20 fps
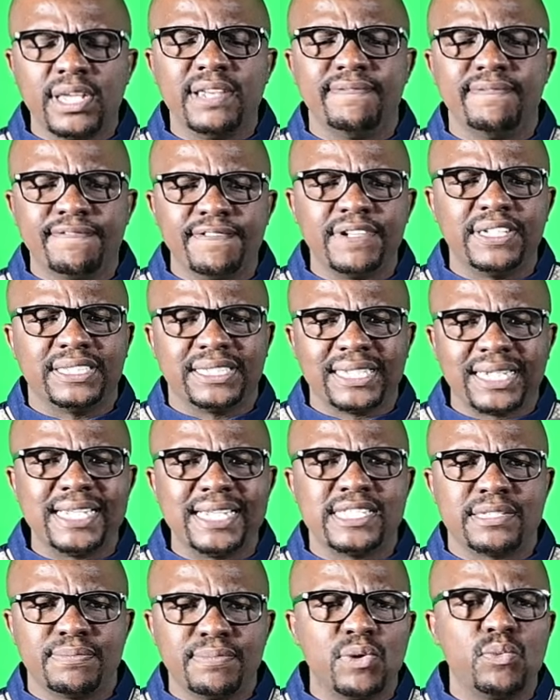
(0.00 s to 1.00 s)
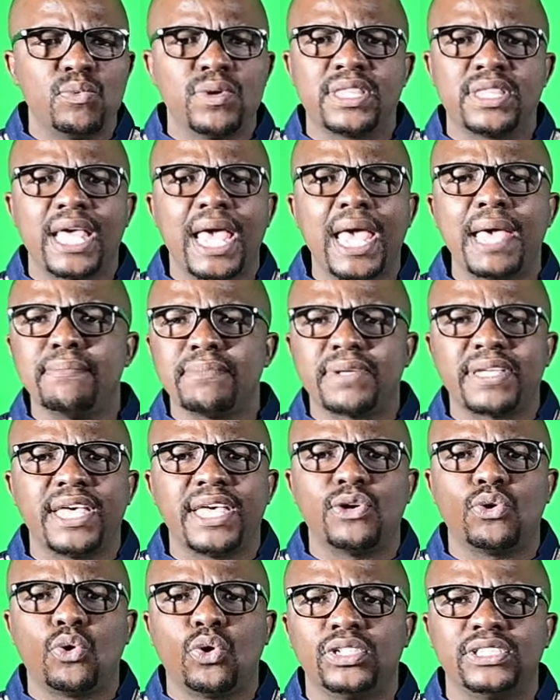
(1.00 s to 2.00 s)
infiltrates me with
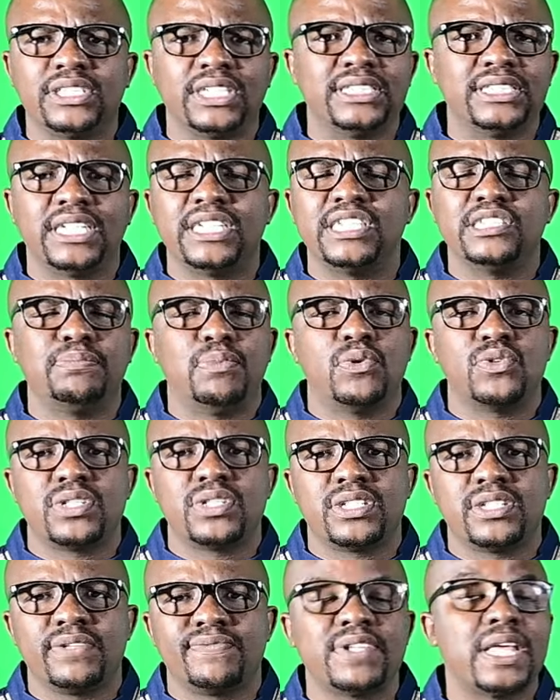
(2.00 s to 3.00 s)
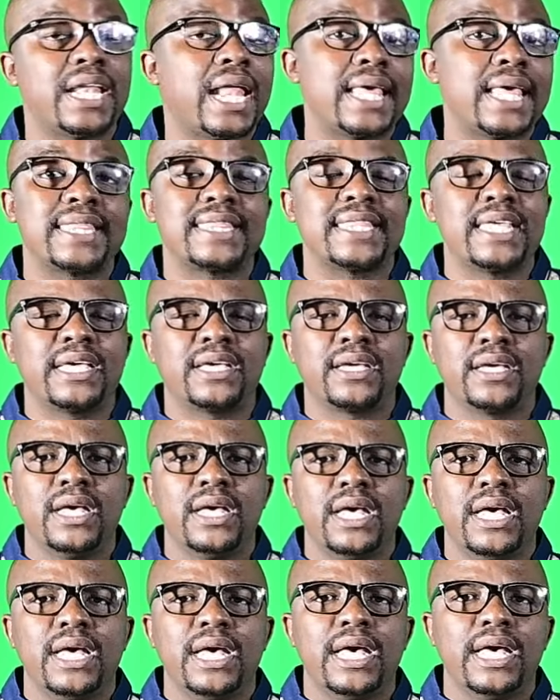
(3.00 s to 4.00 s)
MK content that is positive. Then I think
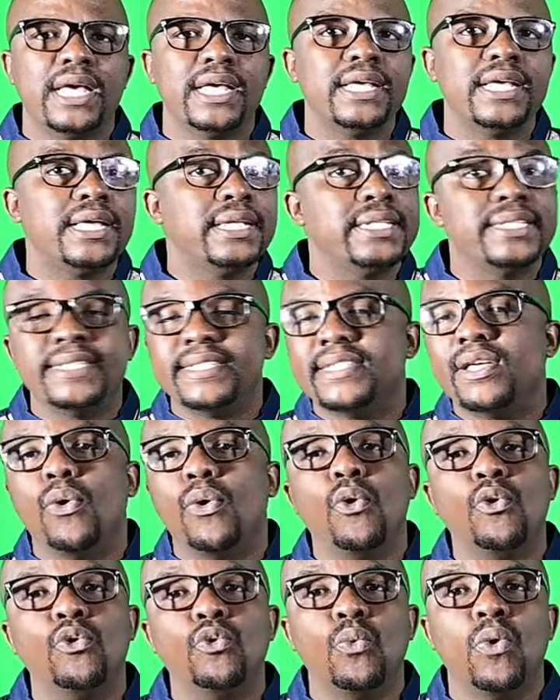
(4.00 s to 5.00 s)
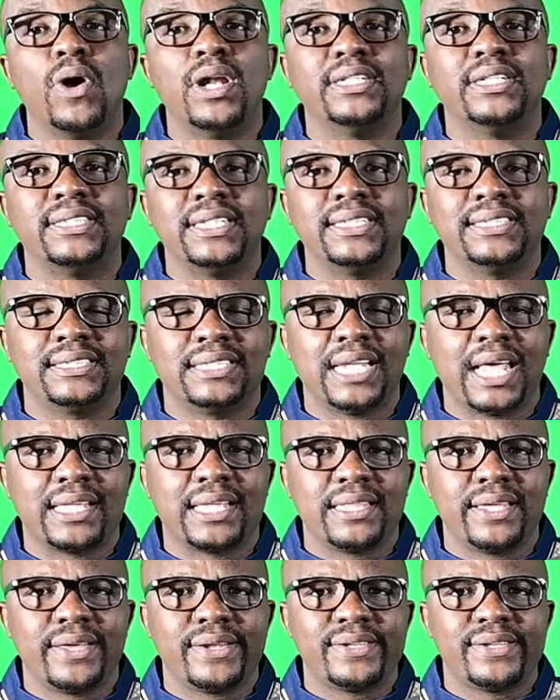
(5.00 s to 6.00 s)
it's the whole world that is
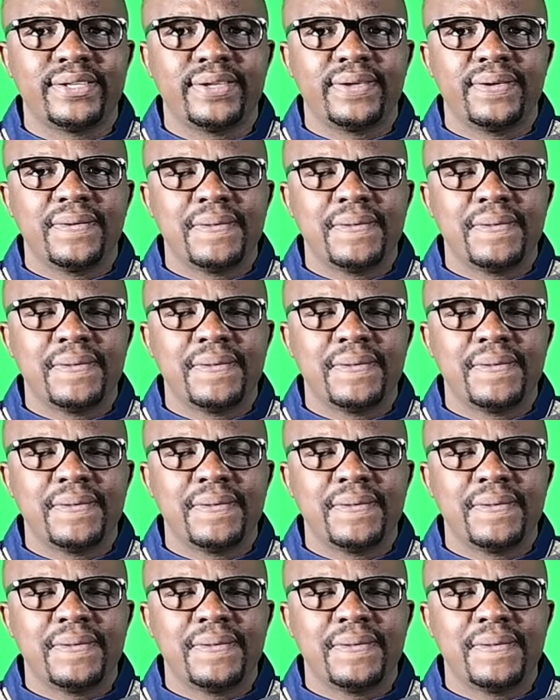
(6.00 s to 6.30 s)
like that.